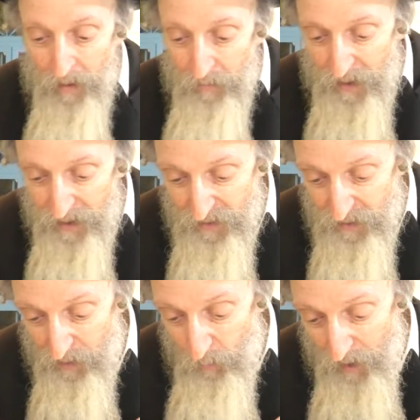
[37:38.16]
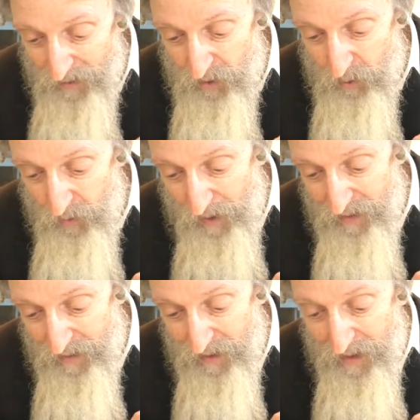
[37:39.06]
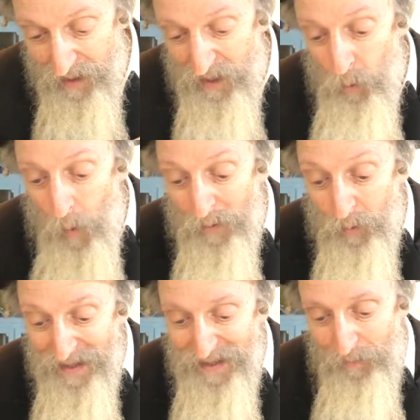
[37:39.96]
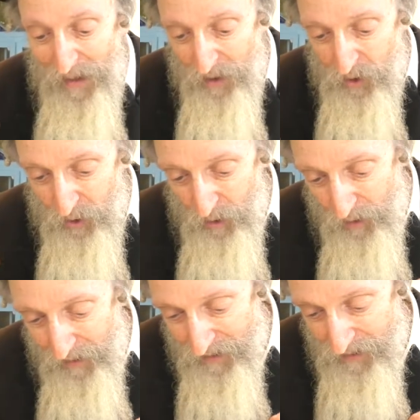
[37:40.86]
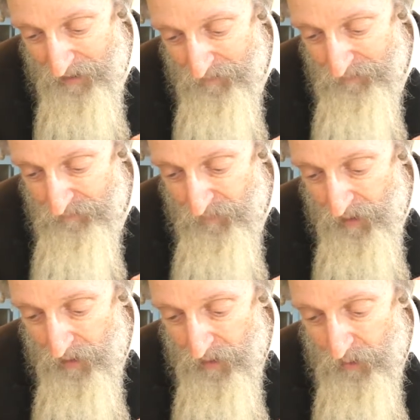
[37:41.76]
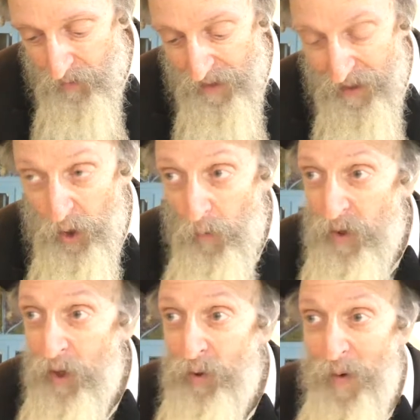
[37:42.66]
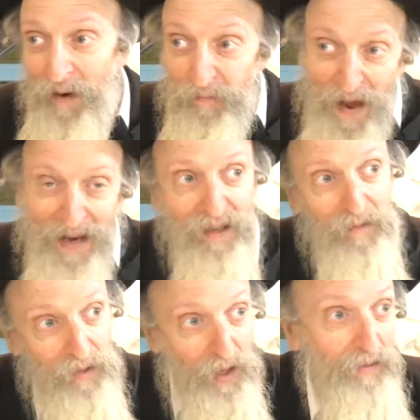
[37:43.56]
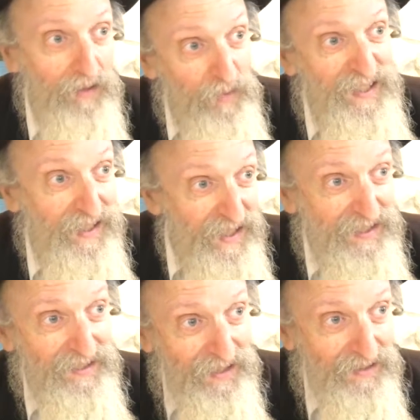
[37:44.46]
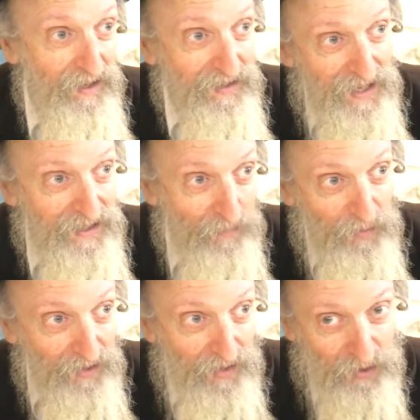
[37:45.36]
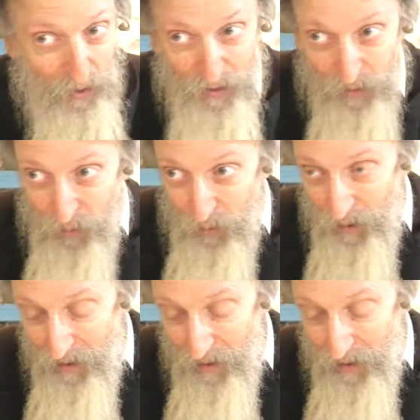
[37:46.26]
because the son wants to that he doesn't want to accept that lashon hara on his son. So he's always going to try to find a limit schis that he can say something that's going to